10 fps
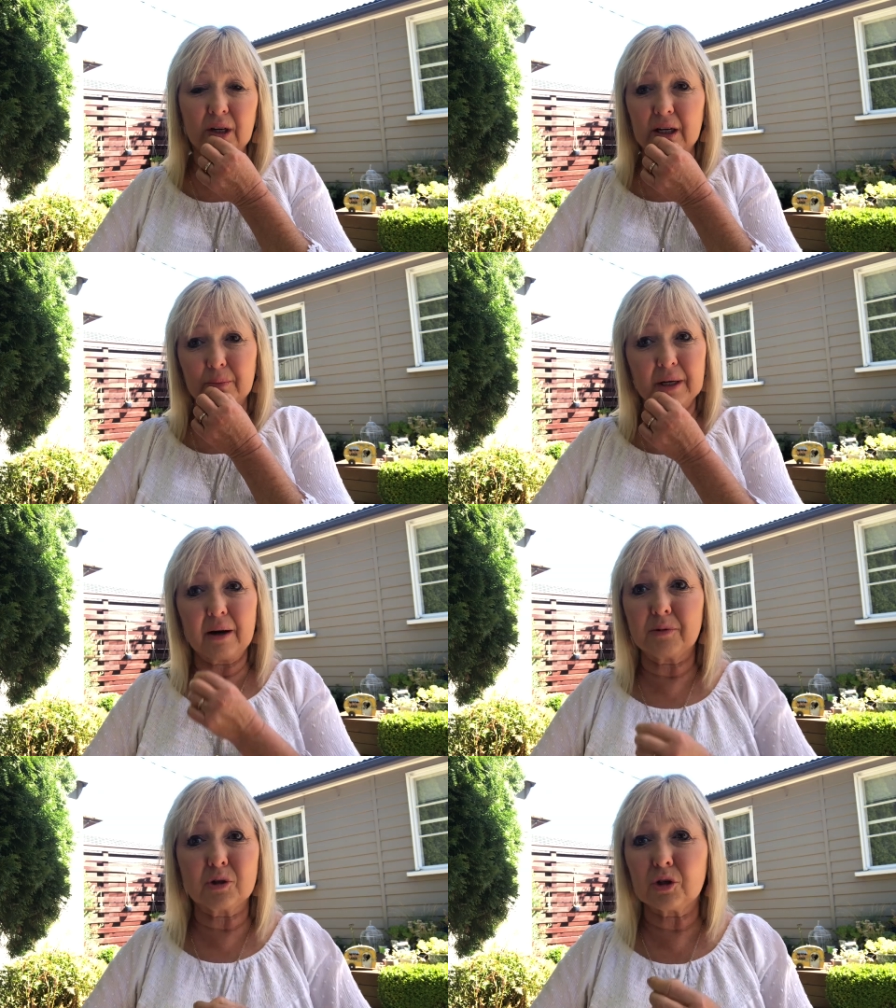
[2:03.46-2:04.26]
going to be
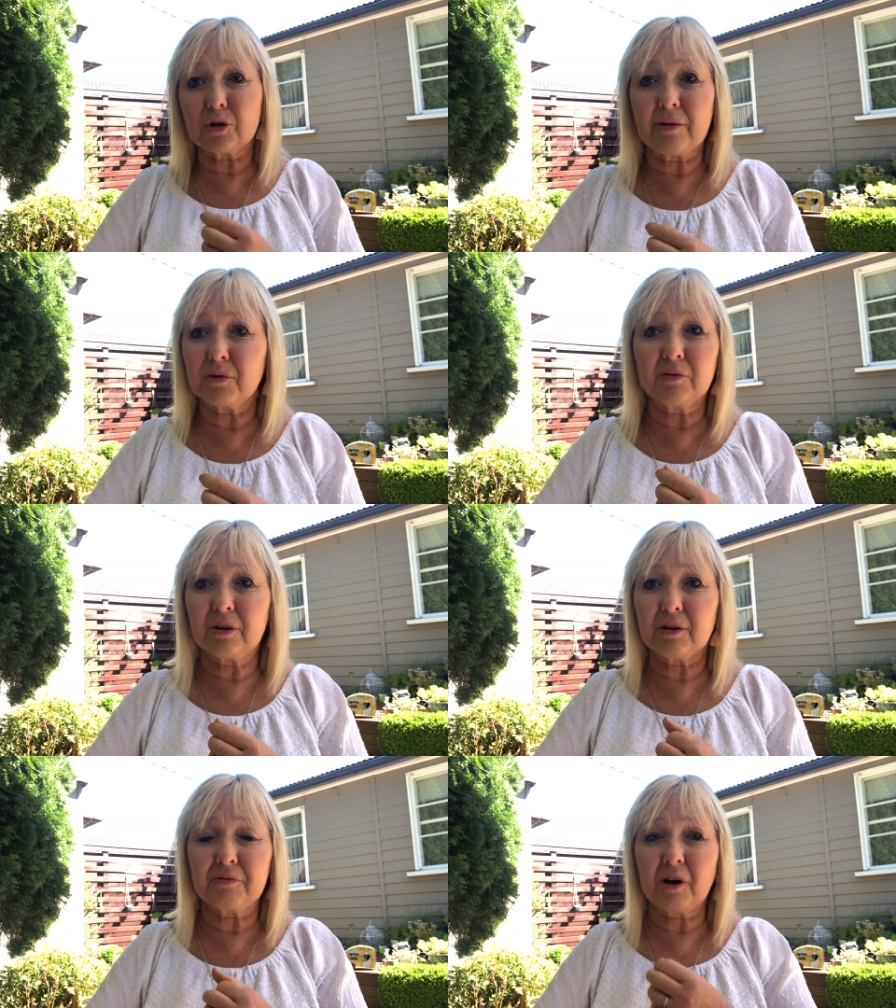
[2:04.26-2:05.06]
able to travel
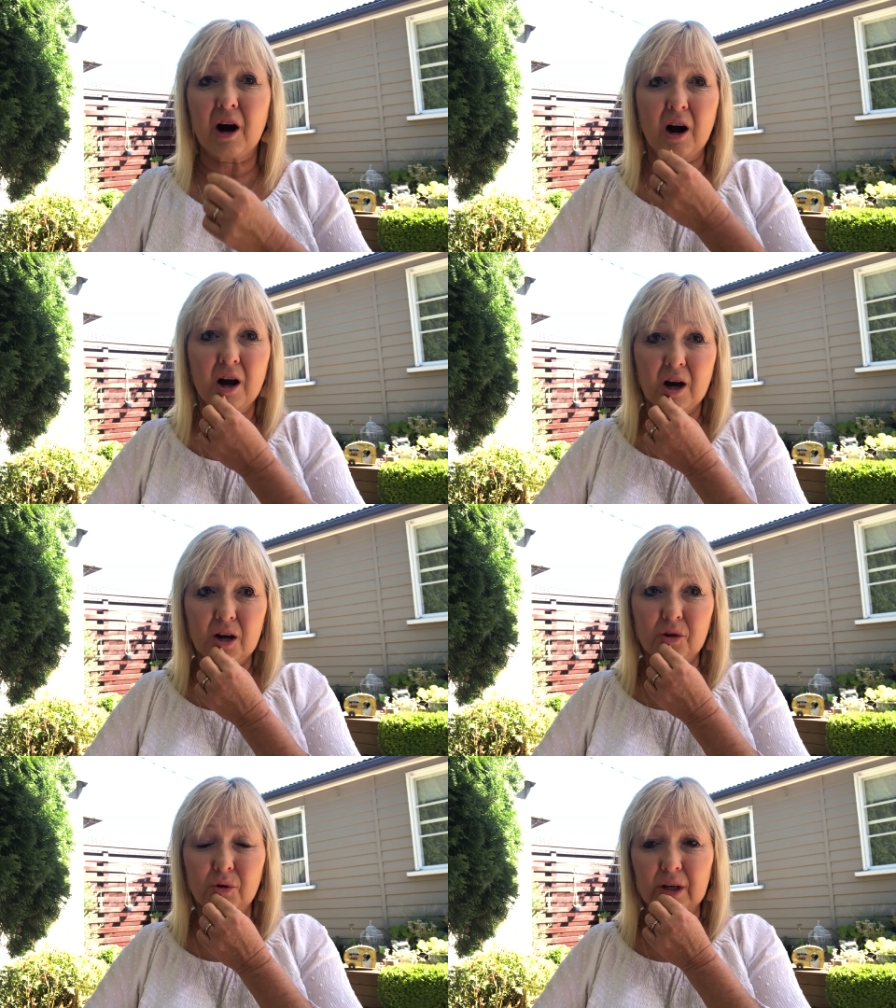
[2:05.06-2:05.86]
very far.
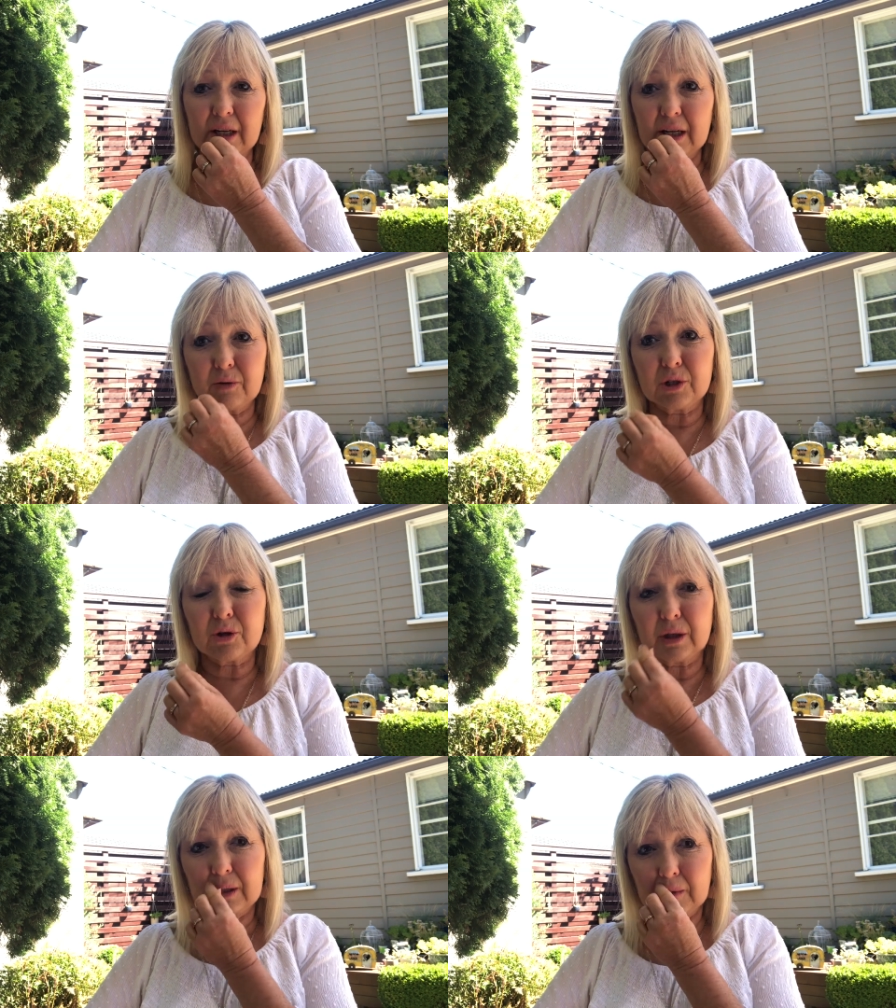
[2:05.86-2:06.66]
You're going to get
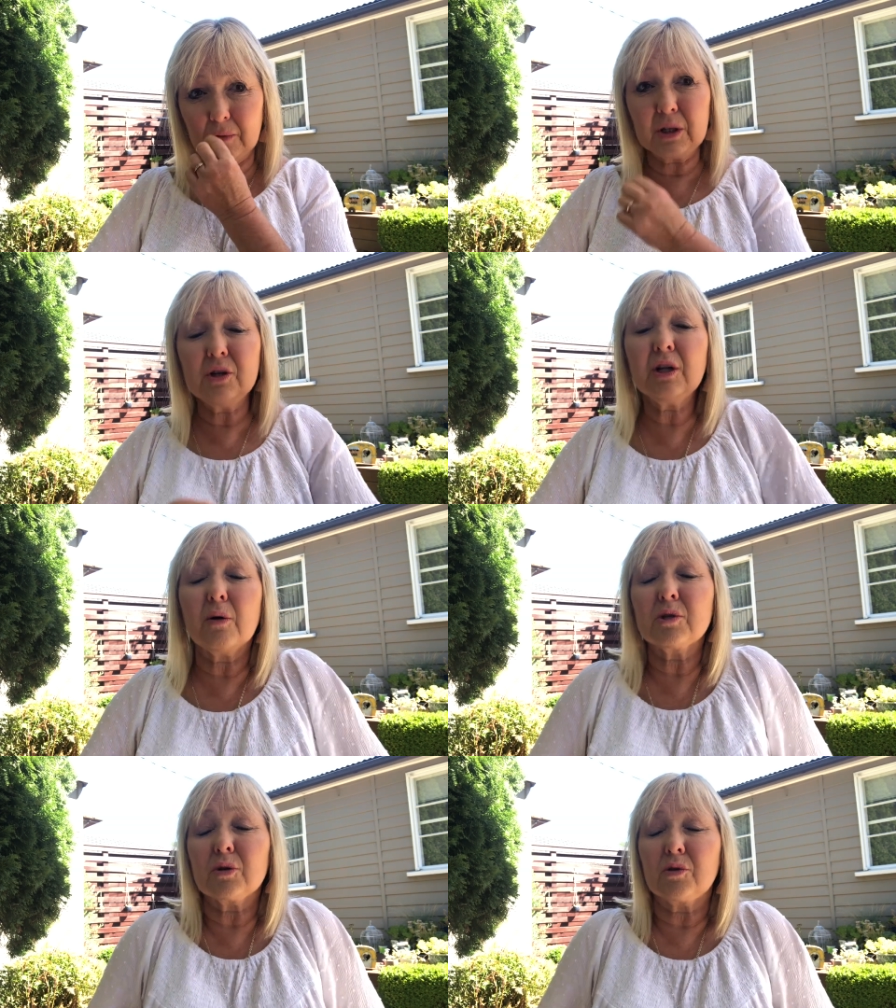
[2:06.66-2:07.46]
restricted. We knew that
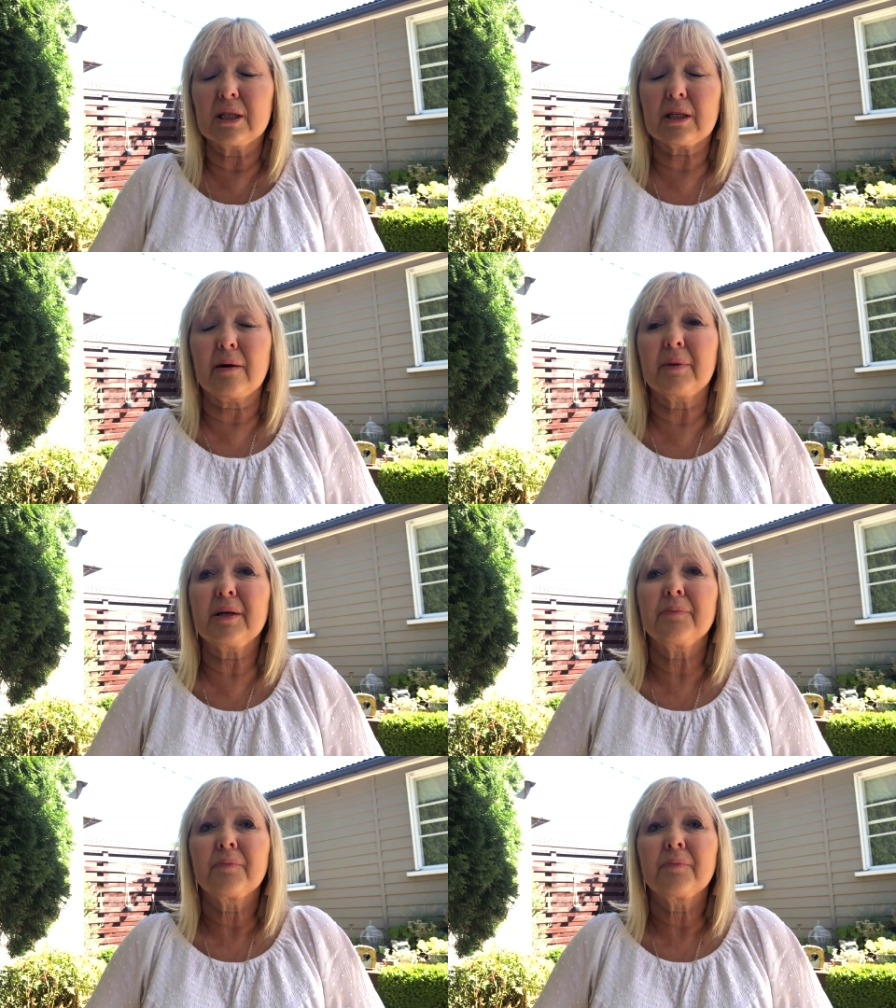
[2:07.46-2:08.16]
was always coming.